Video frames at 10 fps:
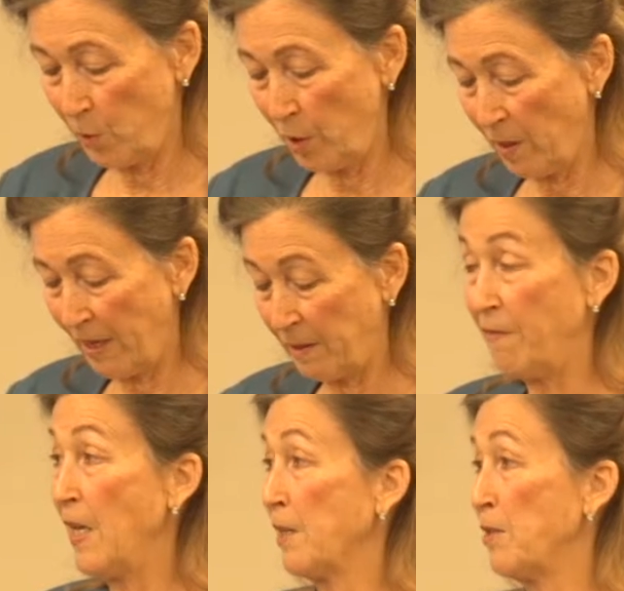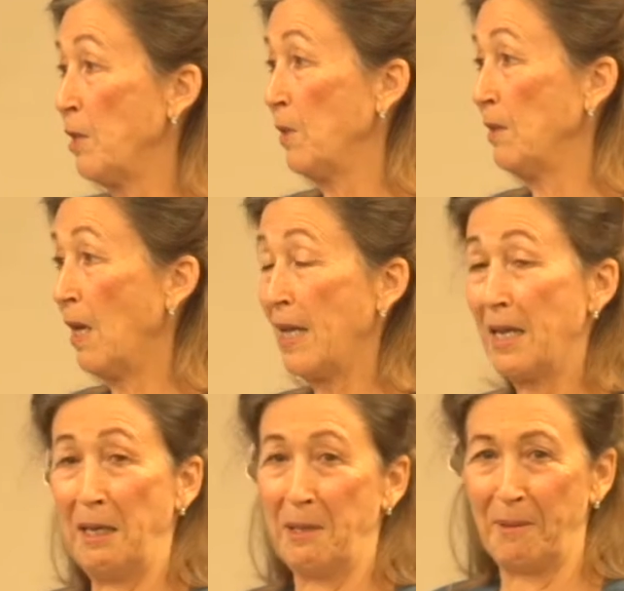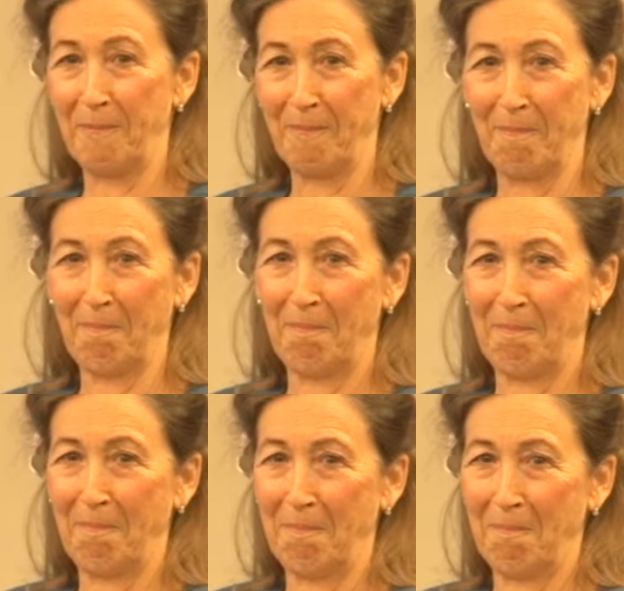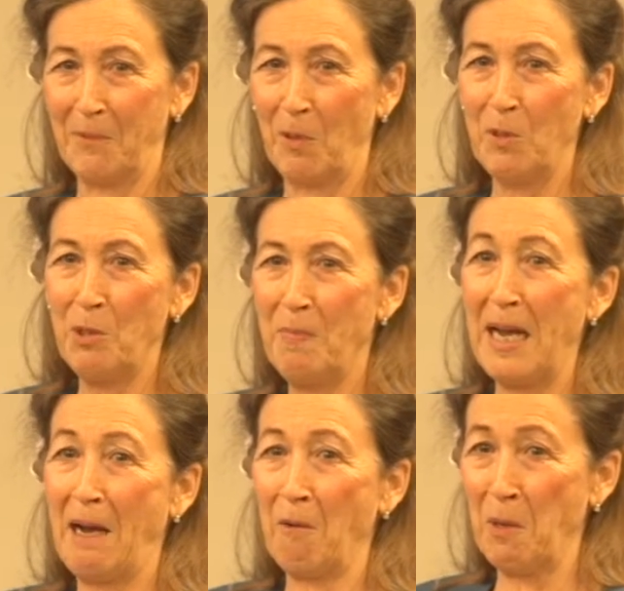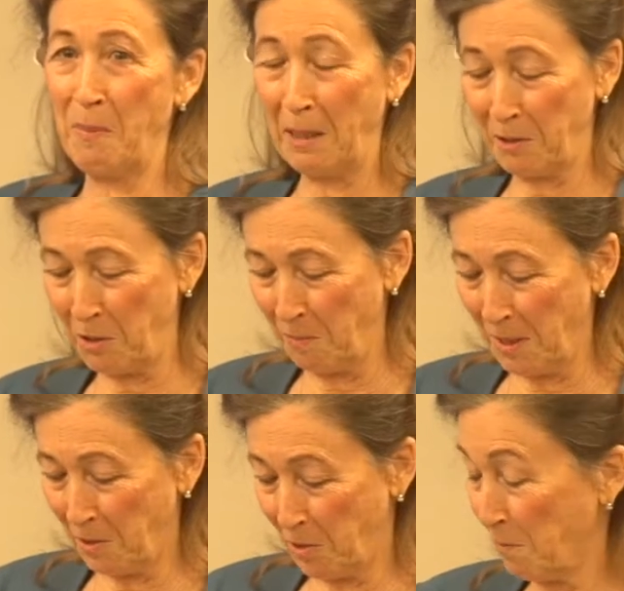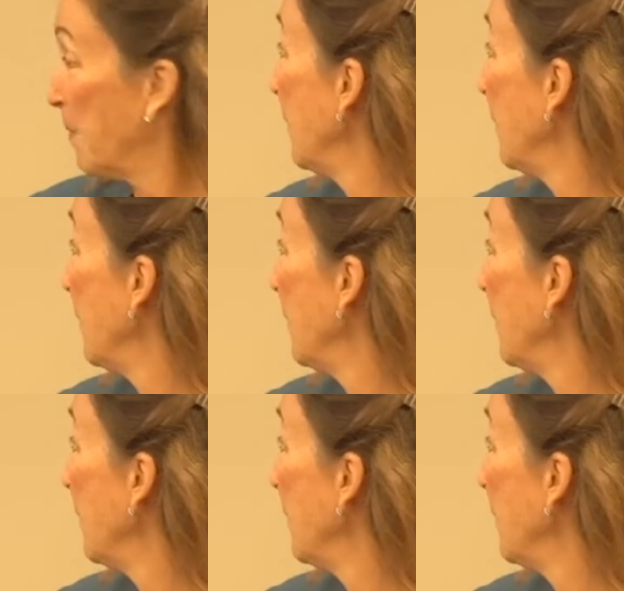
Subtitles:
she thought the fiance wouldn't like it. she'd be out and about too much.